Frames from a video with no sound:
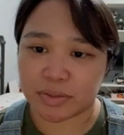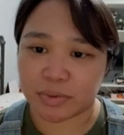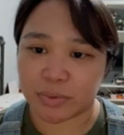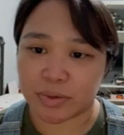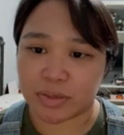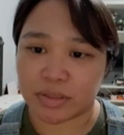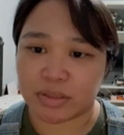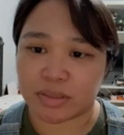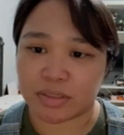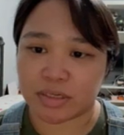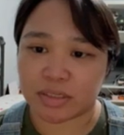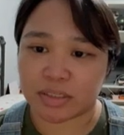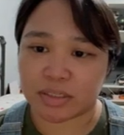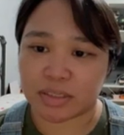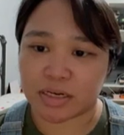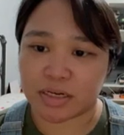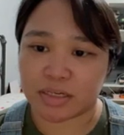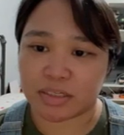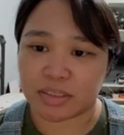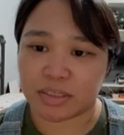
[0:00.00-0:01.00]
with
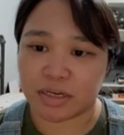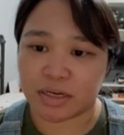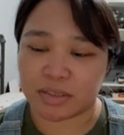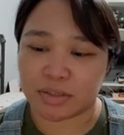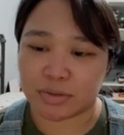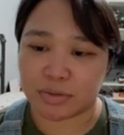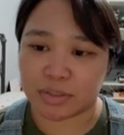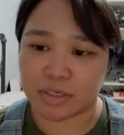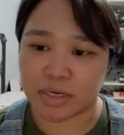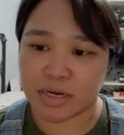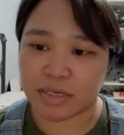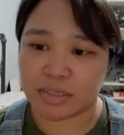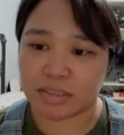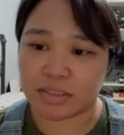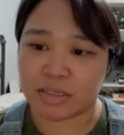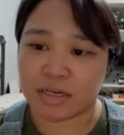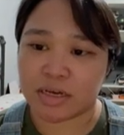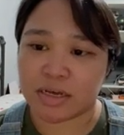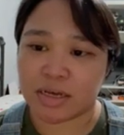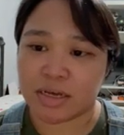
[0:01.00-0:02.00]
succinate dehydrogenase.
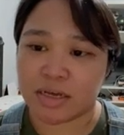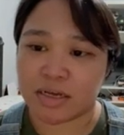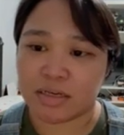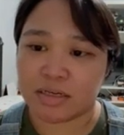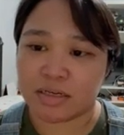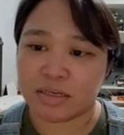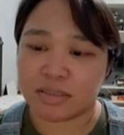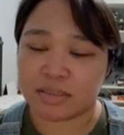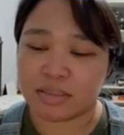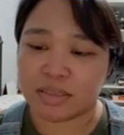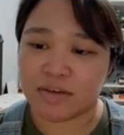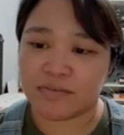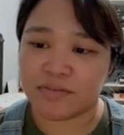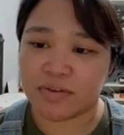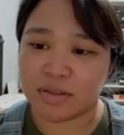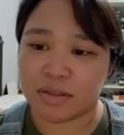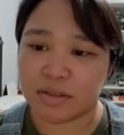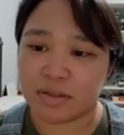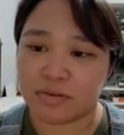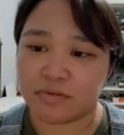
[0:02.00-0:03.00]

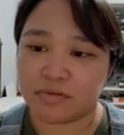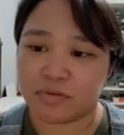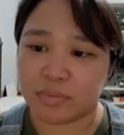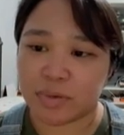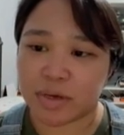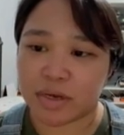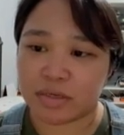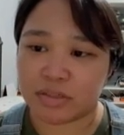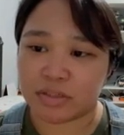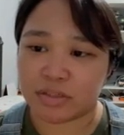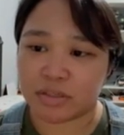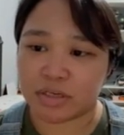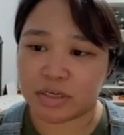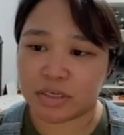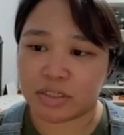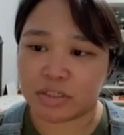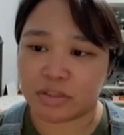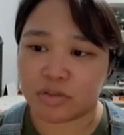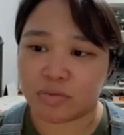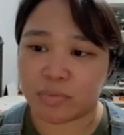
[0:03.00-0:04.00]
Seventh, fumarate is turned
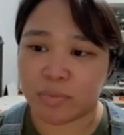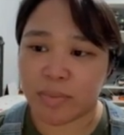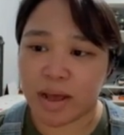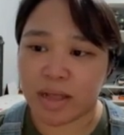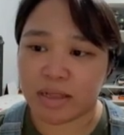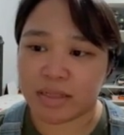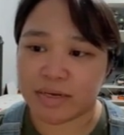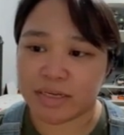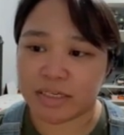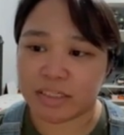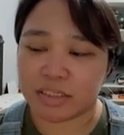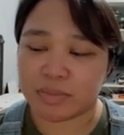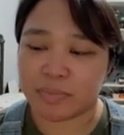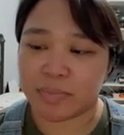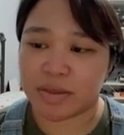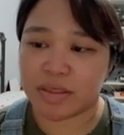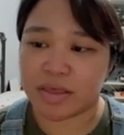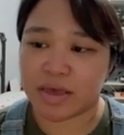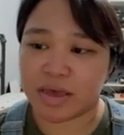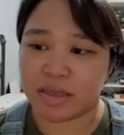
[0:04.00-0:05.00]
into malate
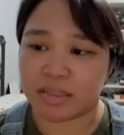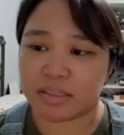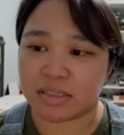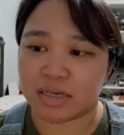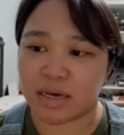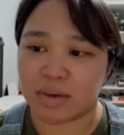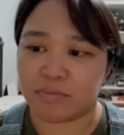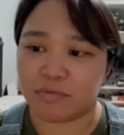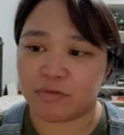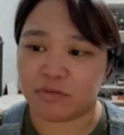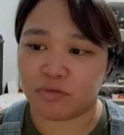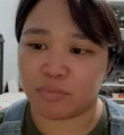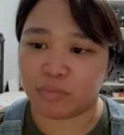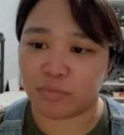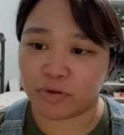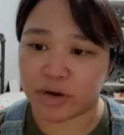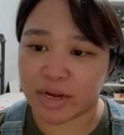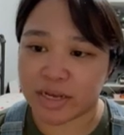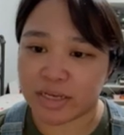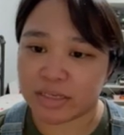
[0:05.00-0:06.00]
by the enzyme
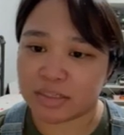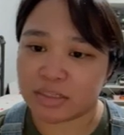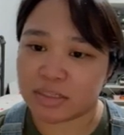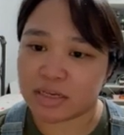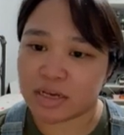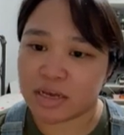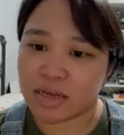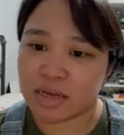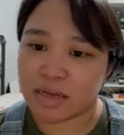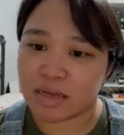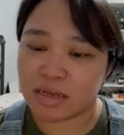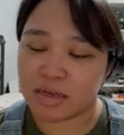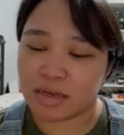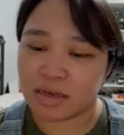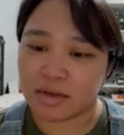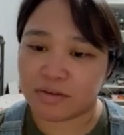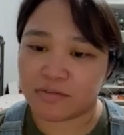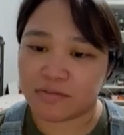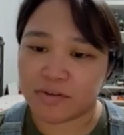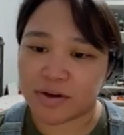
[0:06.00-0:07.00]
fumarase.
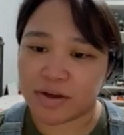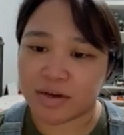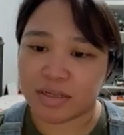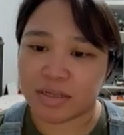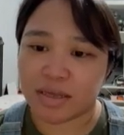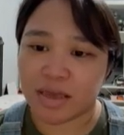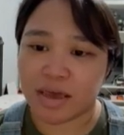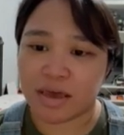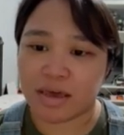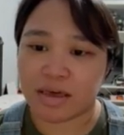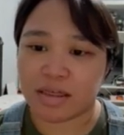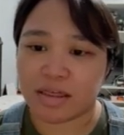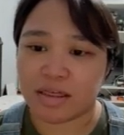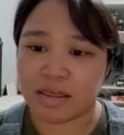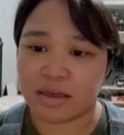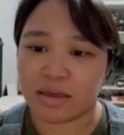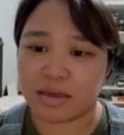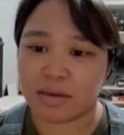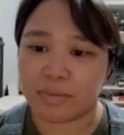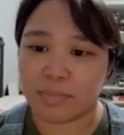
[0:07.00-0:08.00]
And finally, eighth,
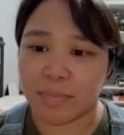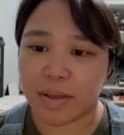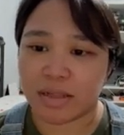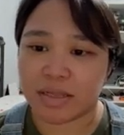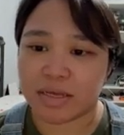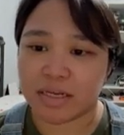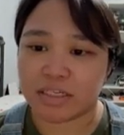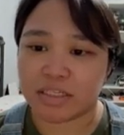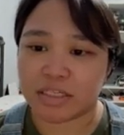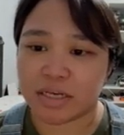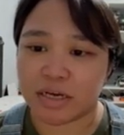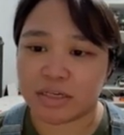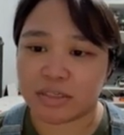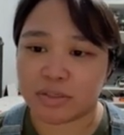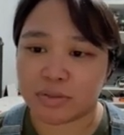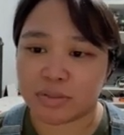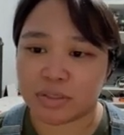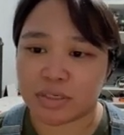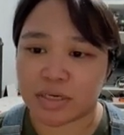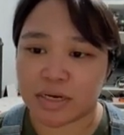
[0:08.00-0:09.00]
malate
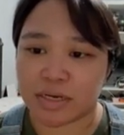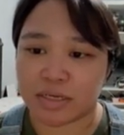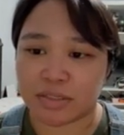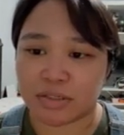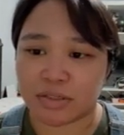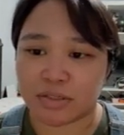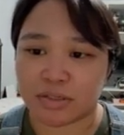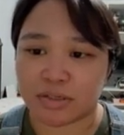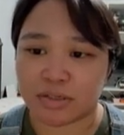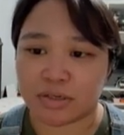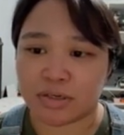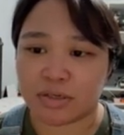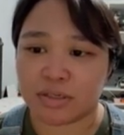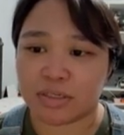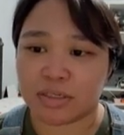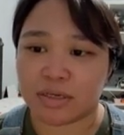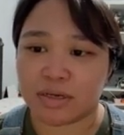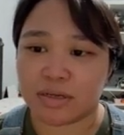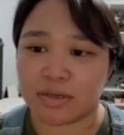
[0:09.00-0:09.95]
dehydrogenase turned